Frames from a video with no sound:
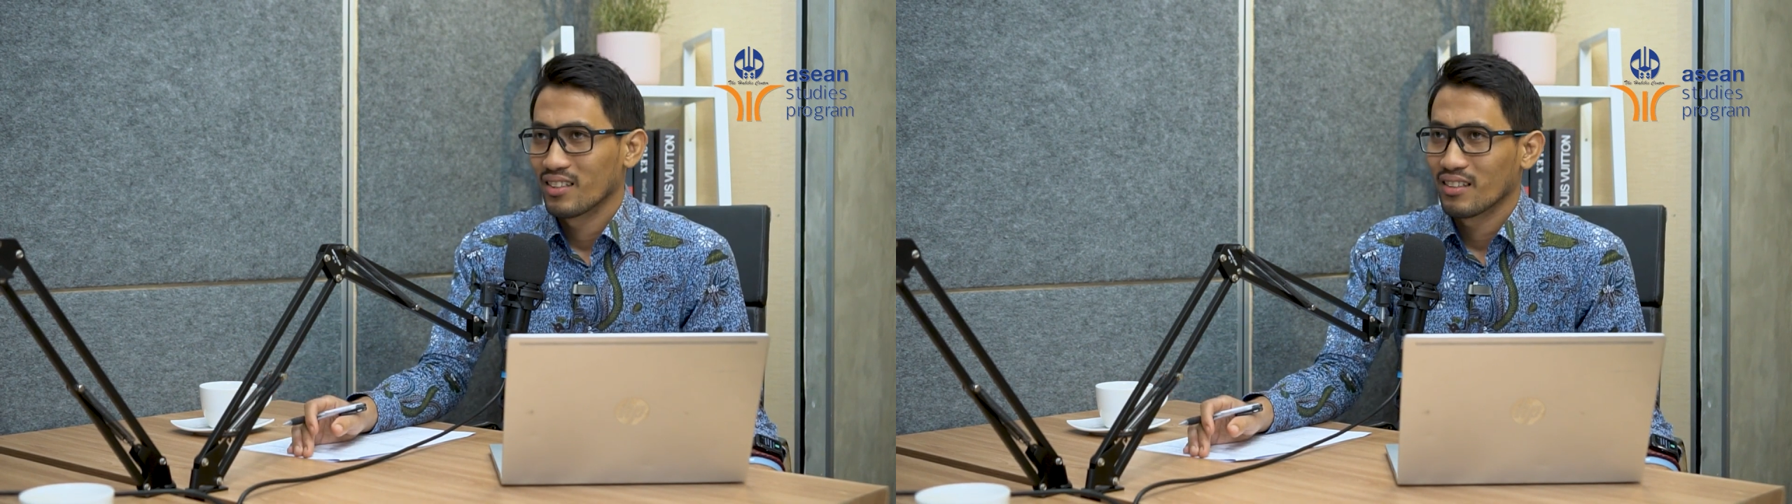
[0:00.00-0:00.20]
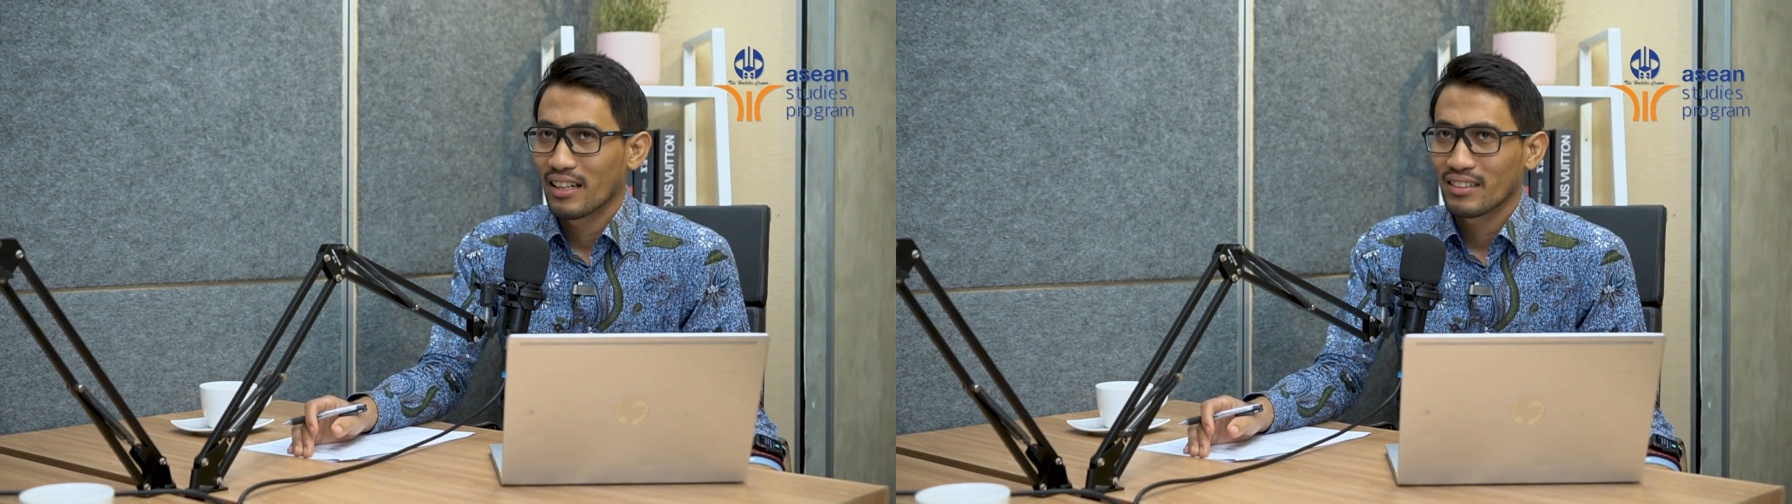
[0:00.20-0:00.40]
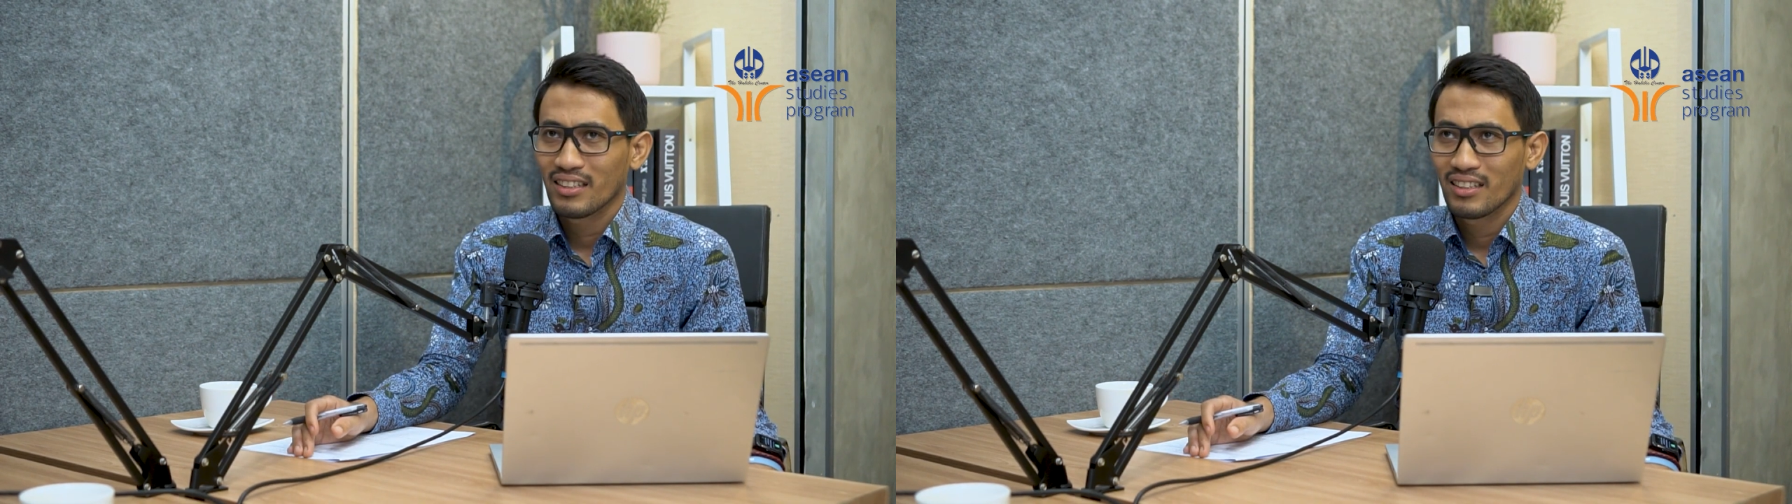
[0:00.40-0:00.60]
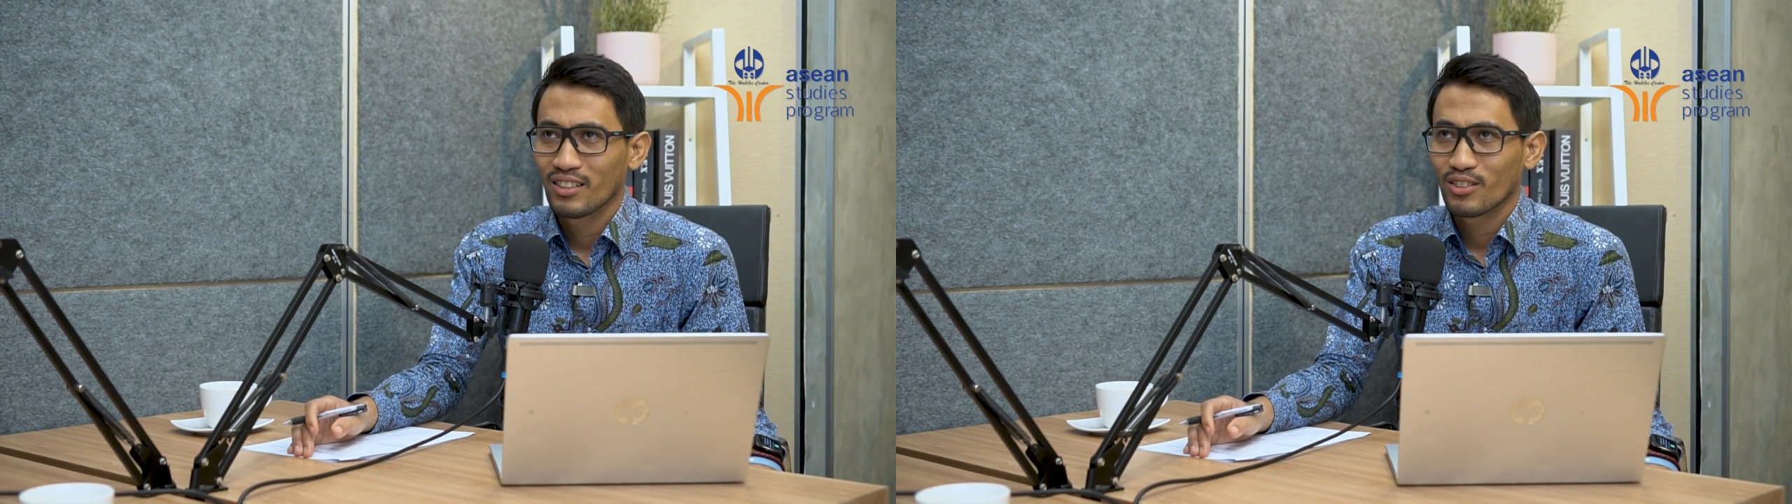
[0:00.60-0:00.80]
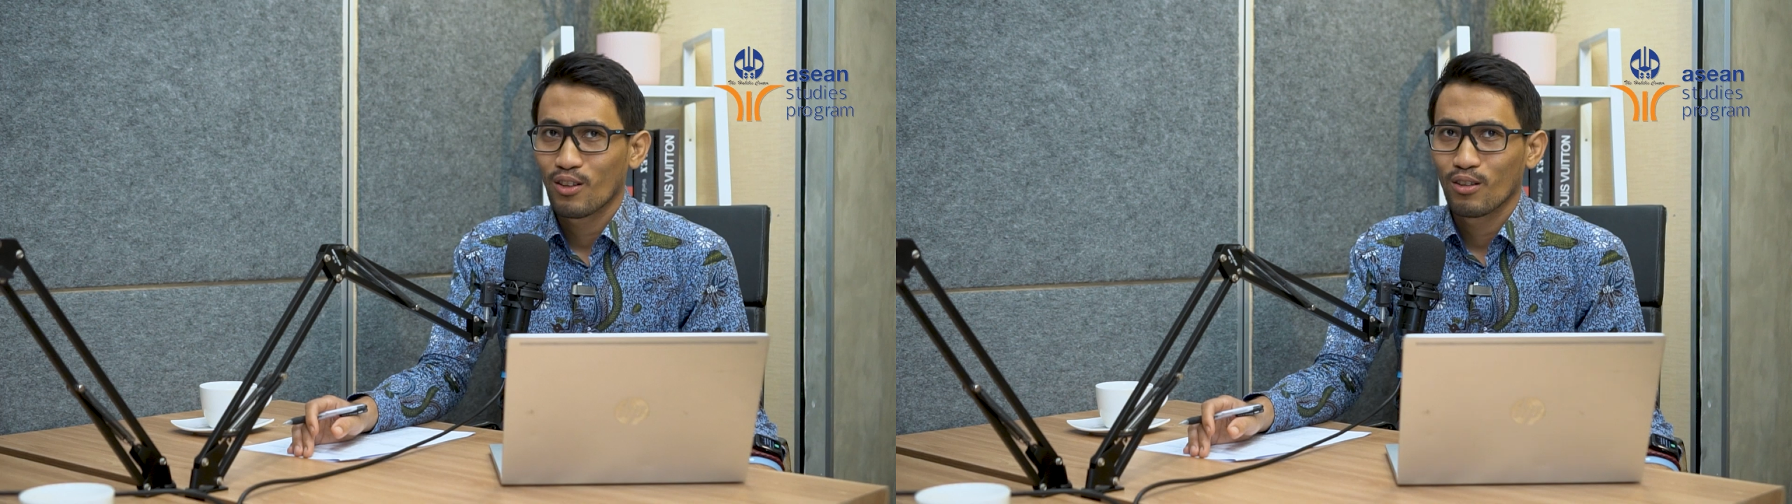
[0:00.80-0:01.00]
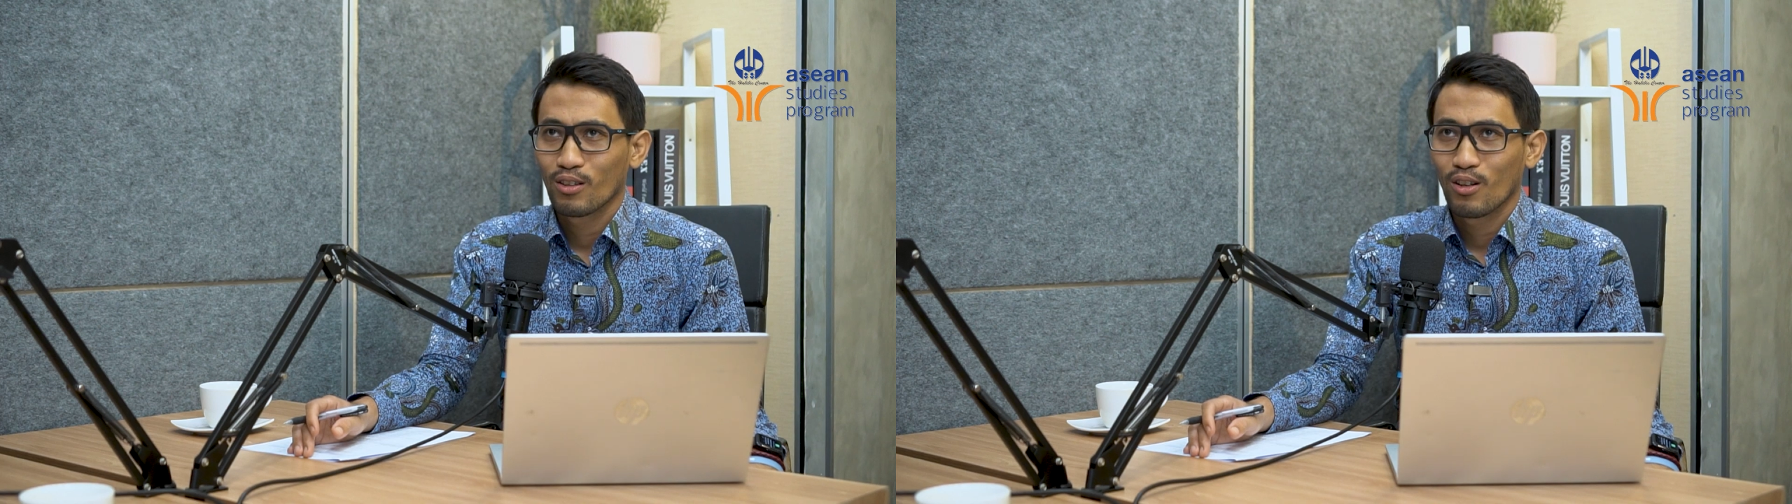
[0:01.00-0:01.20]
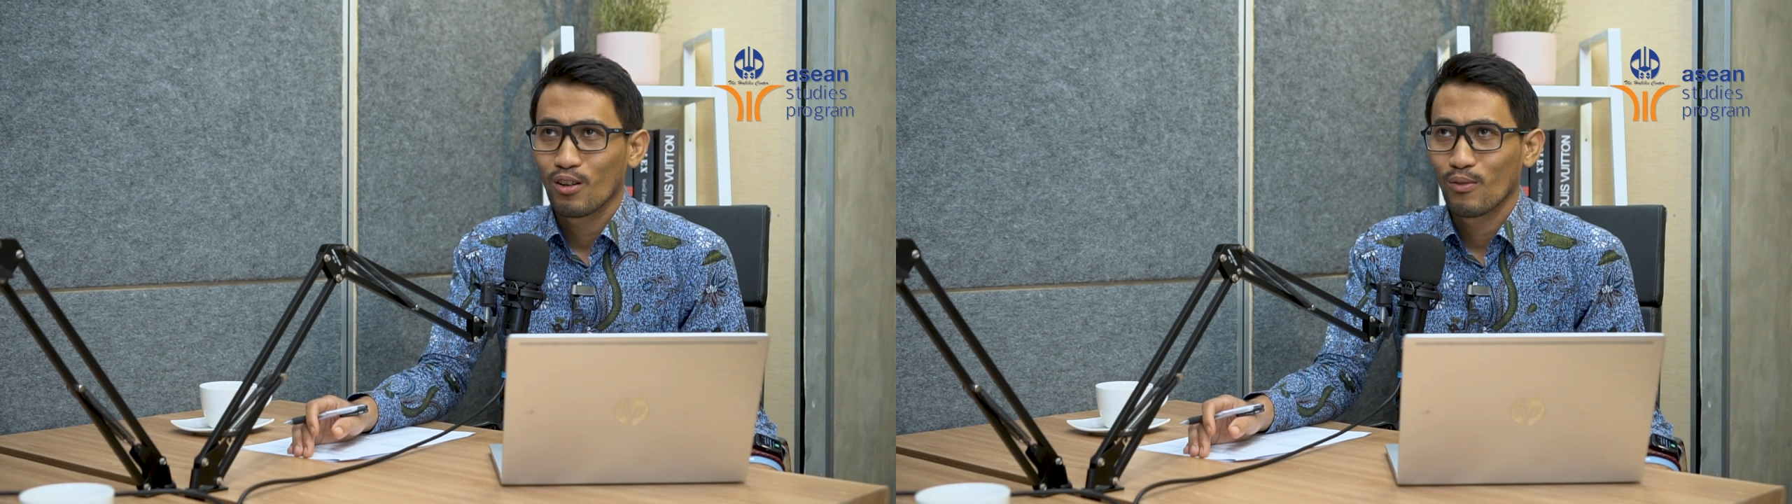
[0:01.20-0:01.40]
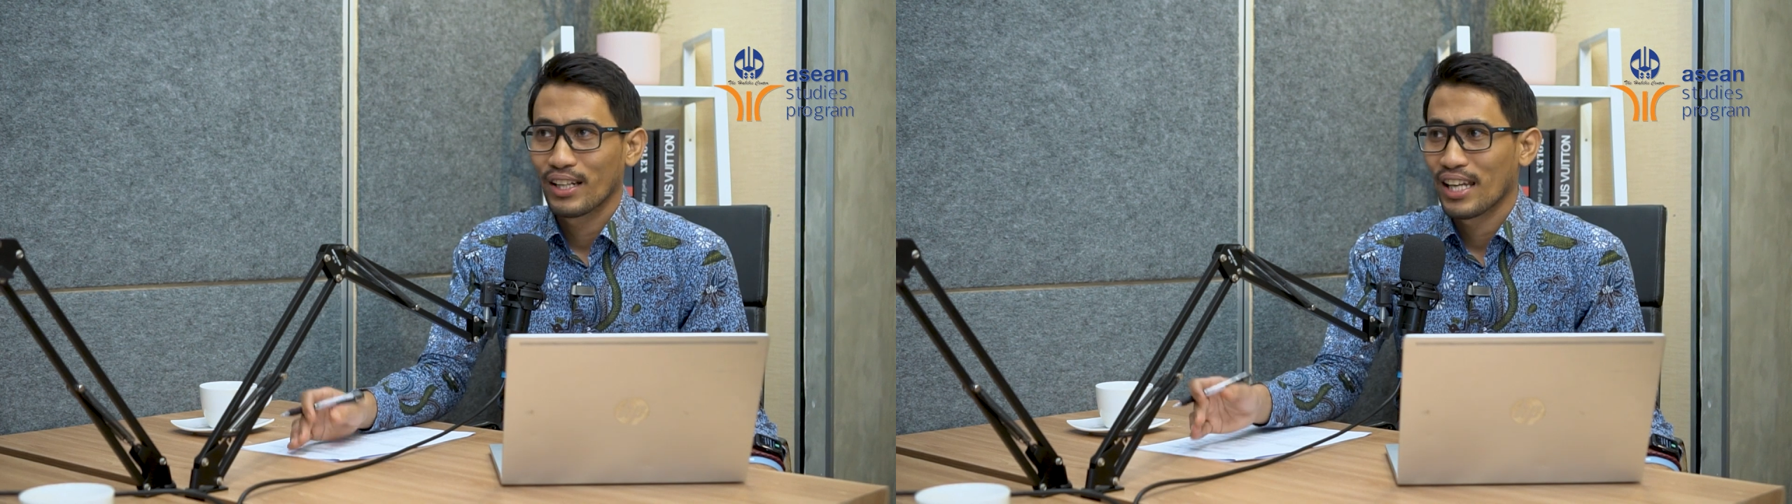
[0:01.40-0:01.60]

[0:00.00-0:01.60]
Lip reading: I think it's already